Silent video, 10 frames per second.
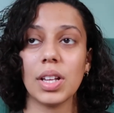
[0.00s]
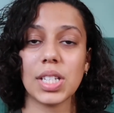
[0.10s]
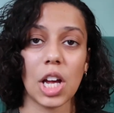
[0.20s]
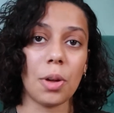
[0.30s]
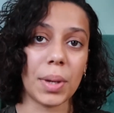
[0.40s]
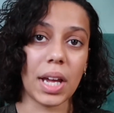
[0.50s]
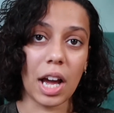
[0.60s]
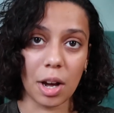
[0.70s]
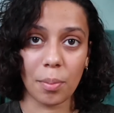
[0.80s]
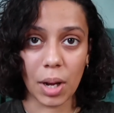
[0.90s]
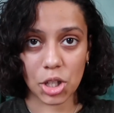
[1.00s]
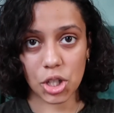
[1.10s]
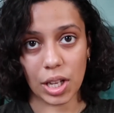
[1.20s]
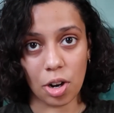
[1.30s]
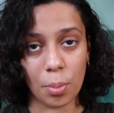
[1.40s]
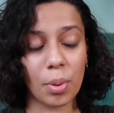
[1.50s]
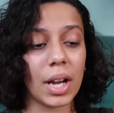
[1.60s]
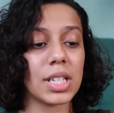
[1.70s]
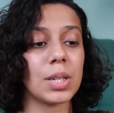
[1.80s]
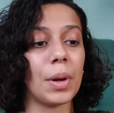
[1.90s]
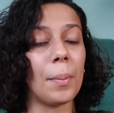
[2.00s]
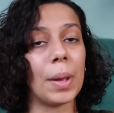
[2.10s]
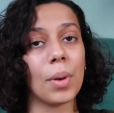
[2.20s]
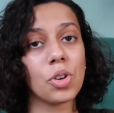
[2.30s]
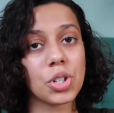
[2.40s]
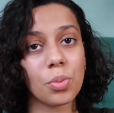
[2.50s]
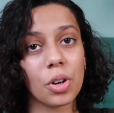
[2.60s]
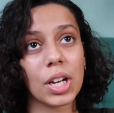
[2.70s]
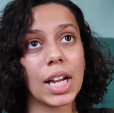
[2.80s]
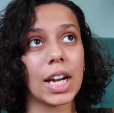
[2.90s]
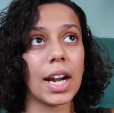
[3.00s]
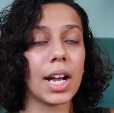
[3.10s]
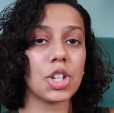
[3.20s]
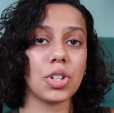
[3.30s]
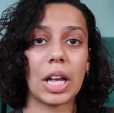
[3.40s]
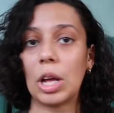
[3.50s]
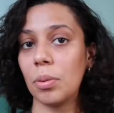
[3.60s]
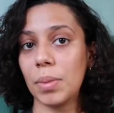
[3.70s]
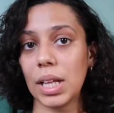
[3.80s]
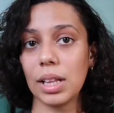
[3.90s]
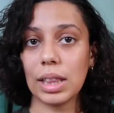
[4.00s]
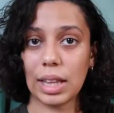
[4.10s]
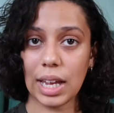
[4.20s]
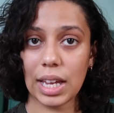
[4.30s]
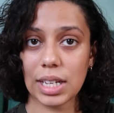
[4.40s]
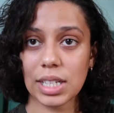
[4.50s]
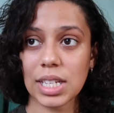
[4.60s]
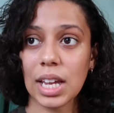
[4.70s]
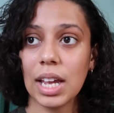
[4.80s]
tell me how much they are impressed about my motion work, and it actually helped me land